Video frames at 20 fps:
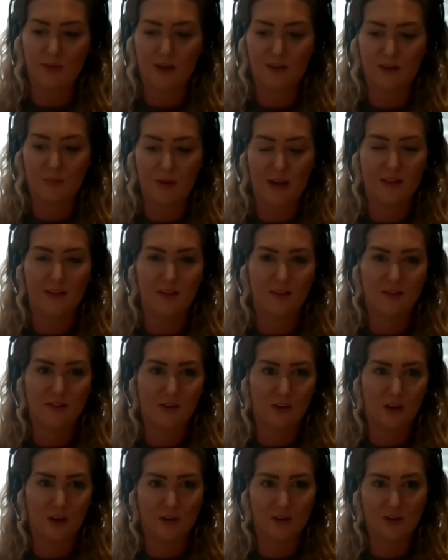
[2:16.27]
expected
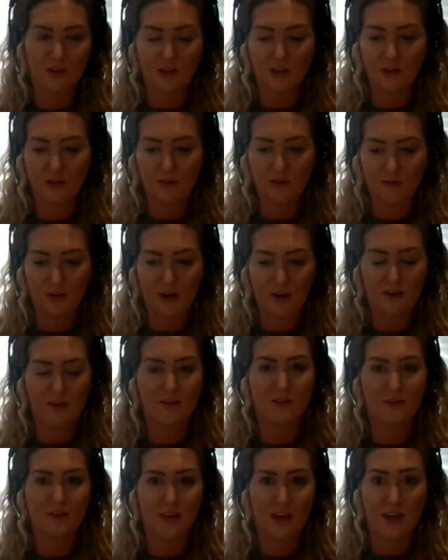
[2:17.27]
to go to
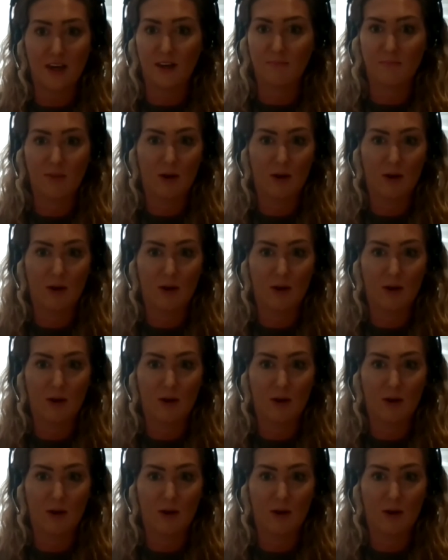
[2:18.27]
university.